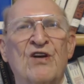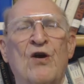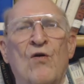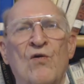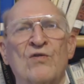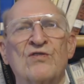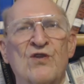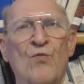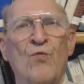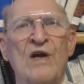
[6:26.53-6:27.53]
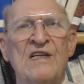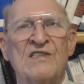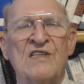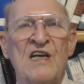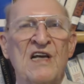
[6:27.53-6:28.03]
the goals we
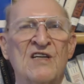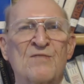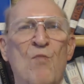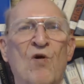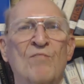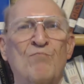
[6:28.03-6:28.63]
see as more